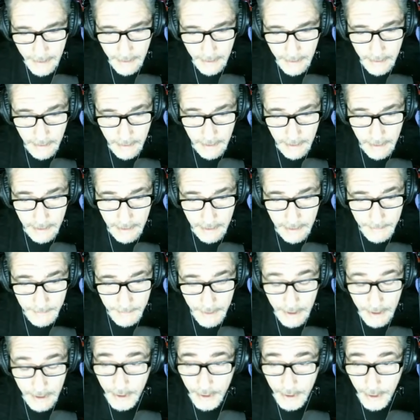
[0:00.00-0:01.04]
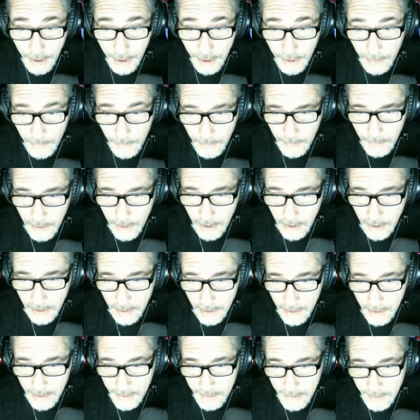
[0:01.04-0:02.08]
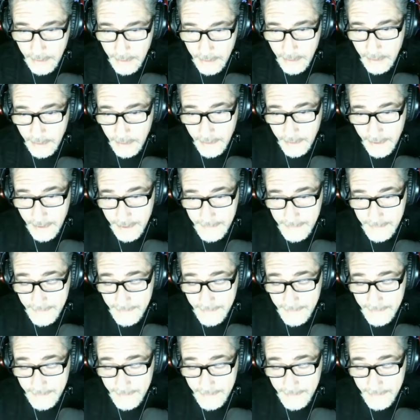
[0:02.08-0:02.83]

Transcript: no. This